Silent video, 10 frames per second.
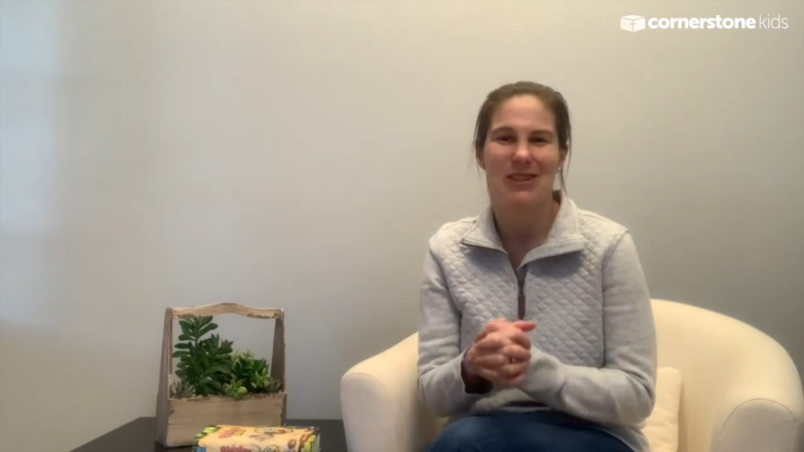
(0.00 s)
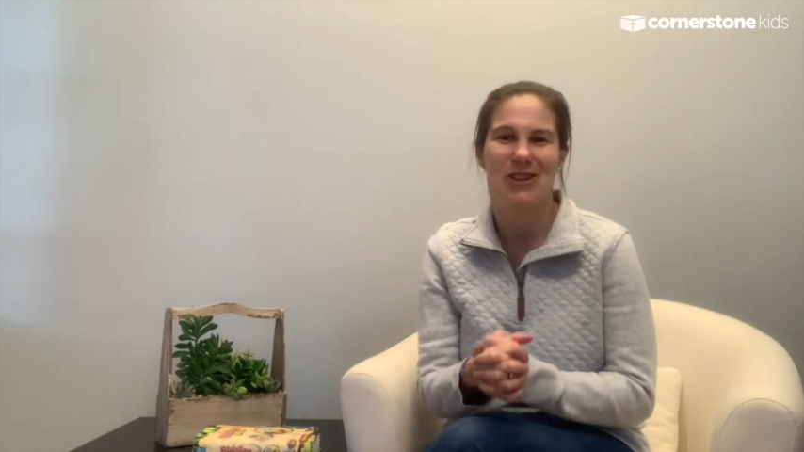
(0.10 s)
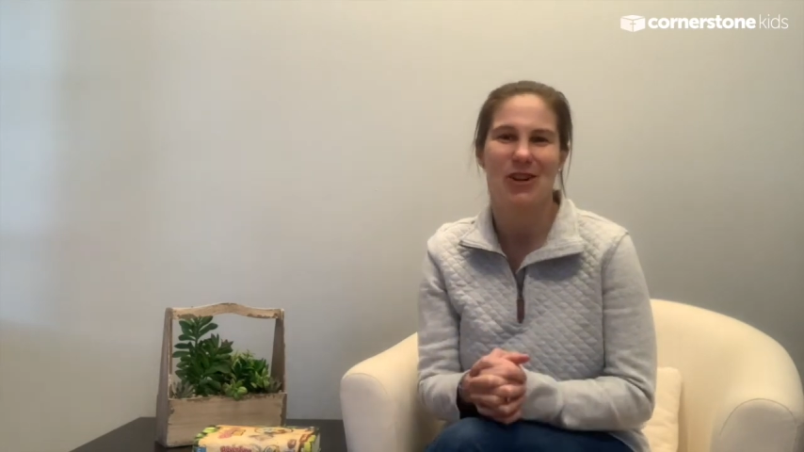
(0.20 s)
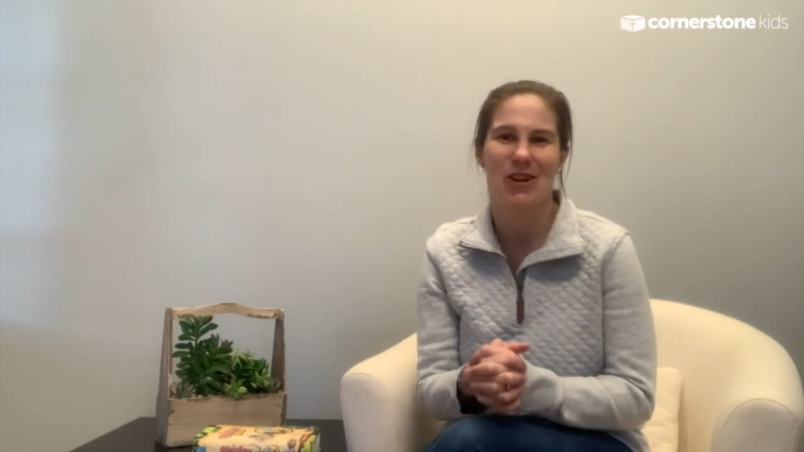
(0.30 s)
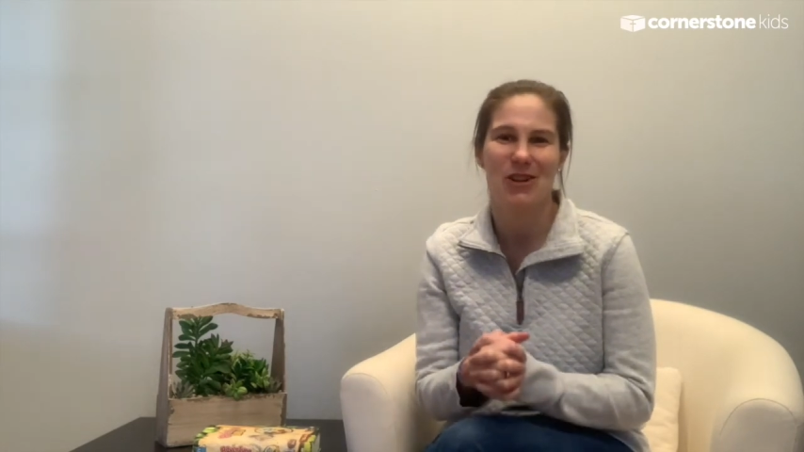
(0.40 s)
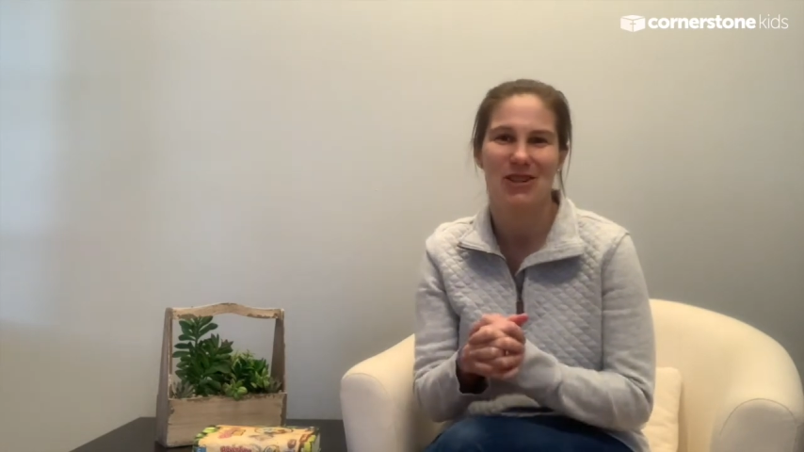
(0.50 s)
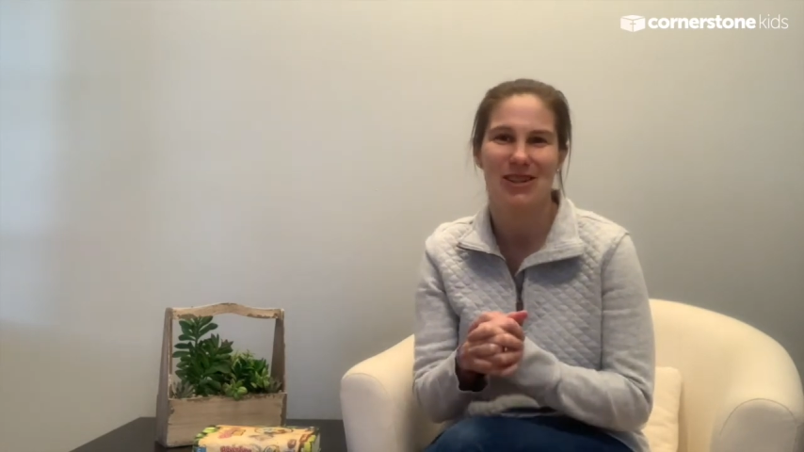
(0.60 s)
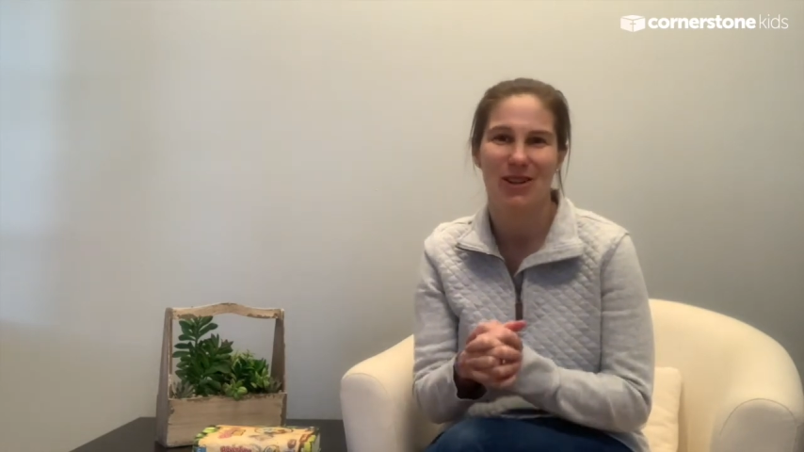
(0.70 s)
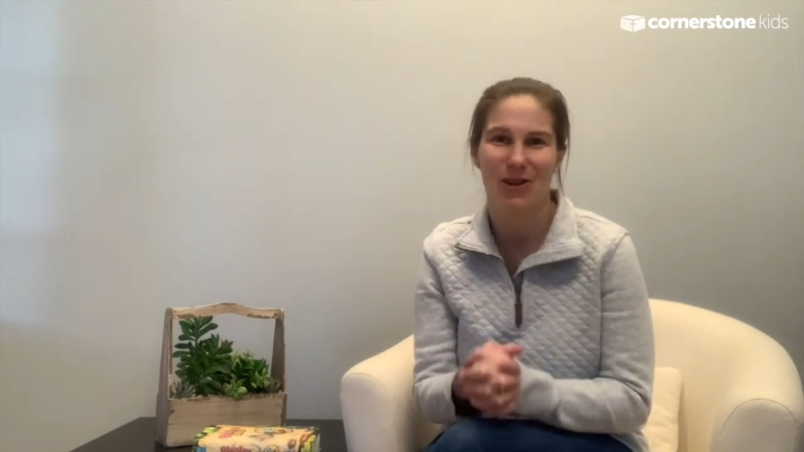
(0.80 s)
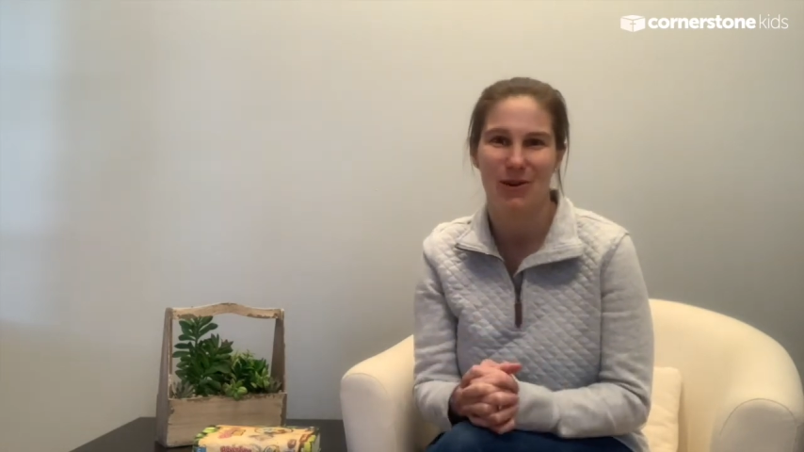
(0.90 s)
church
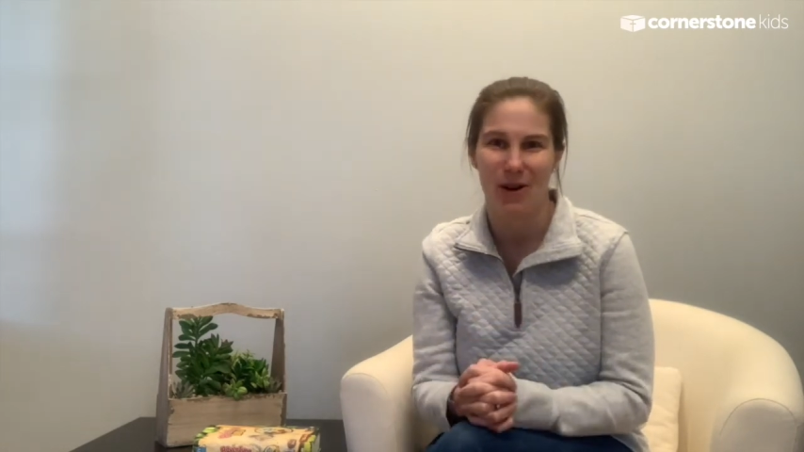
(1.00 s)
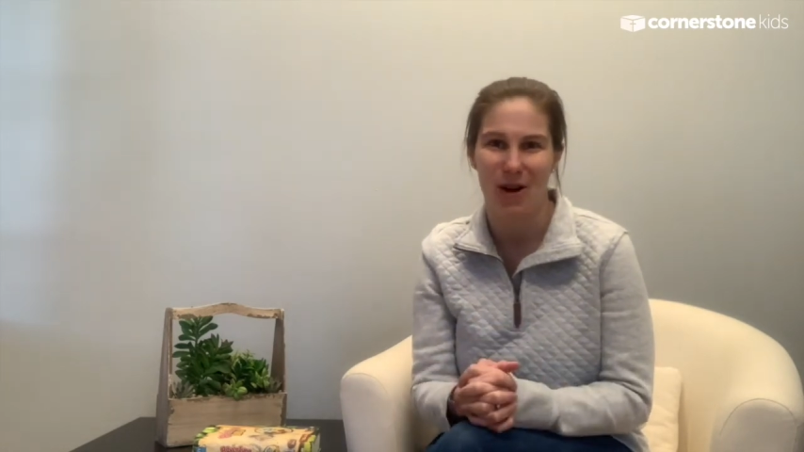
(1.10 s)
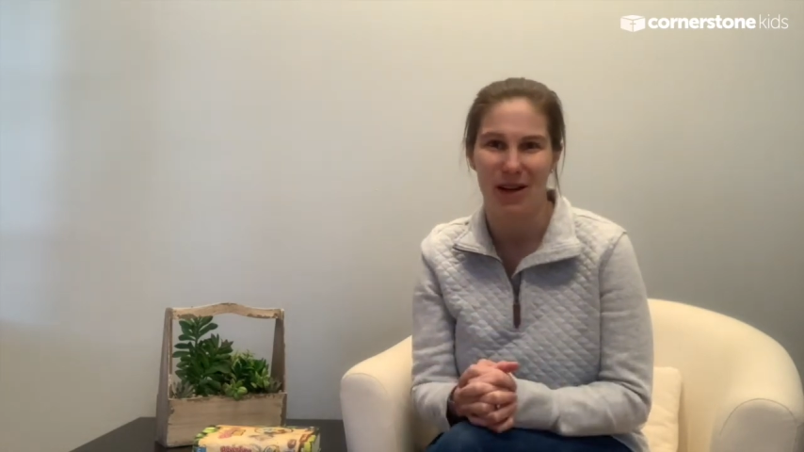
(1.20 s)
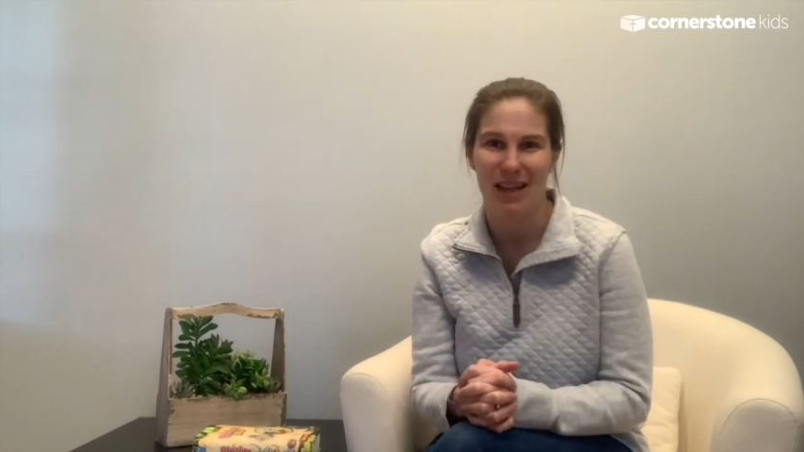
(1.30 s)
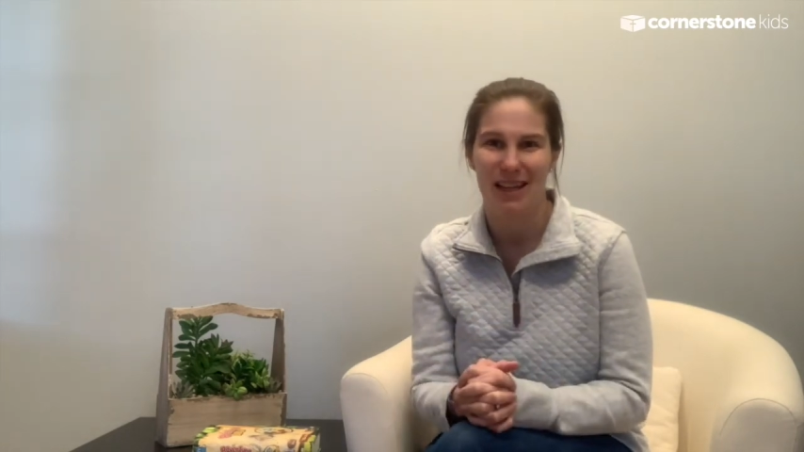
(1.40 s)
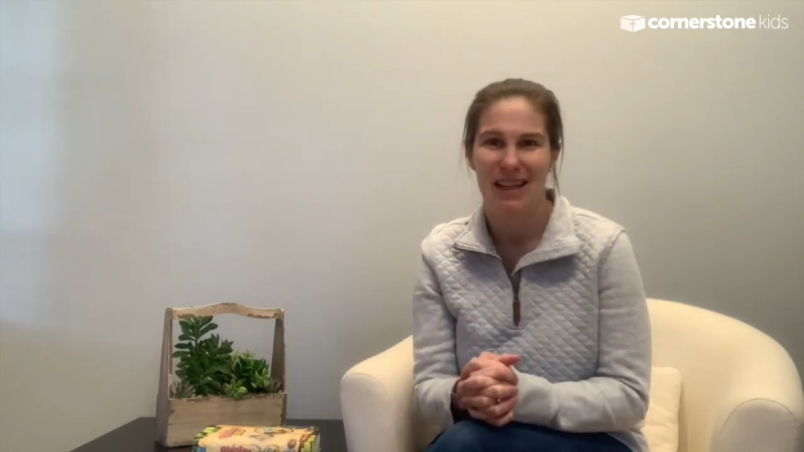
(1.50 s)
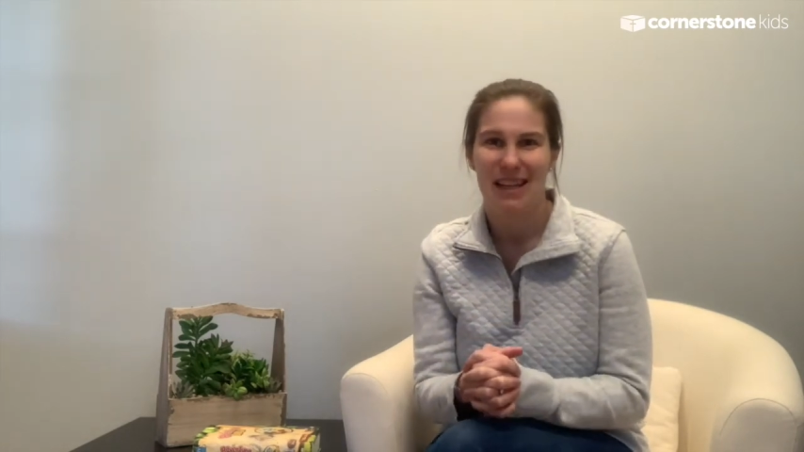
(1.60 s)
growing.